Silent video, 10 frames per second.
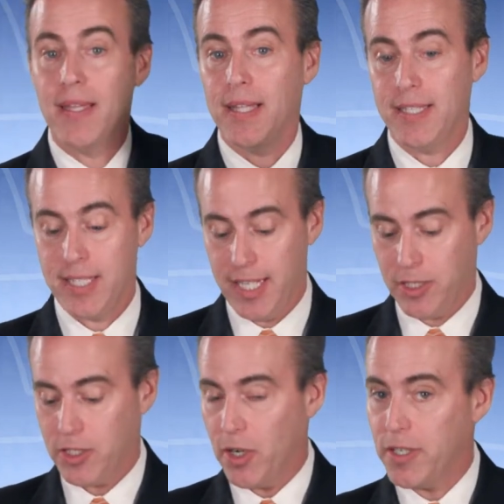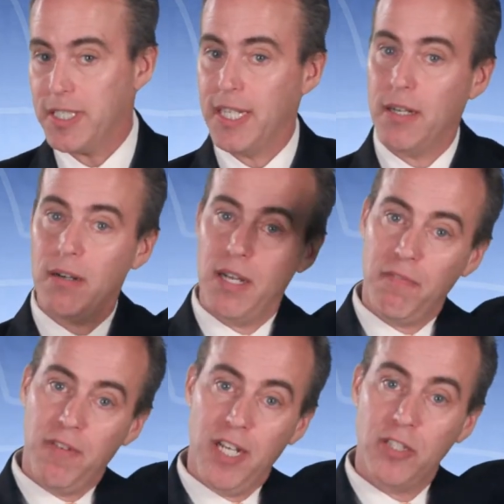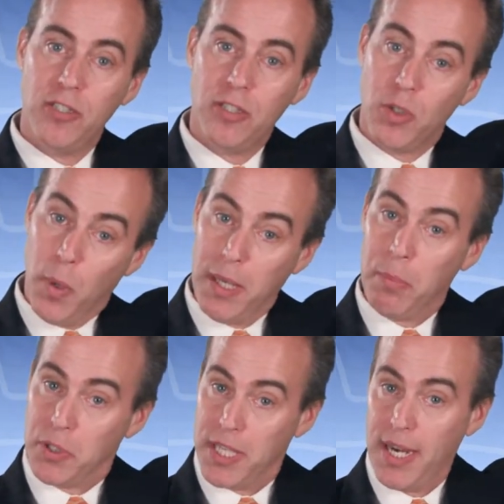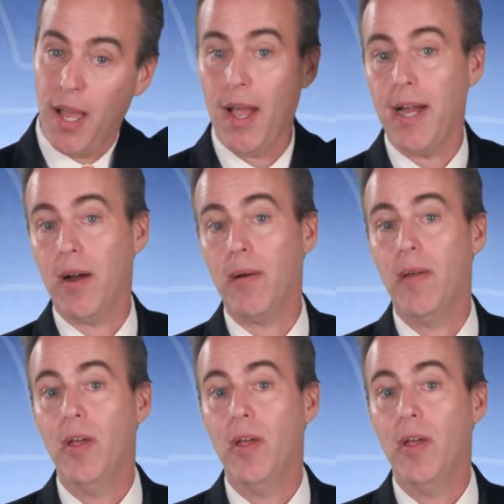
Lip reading: let's say it starts here and it finishes 20% higher,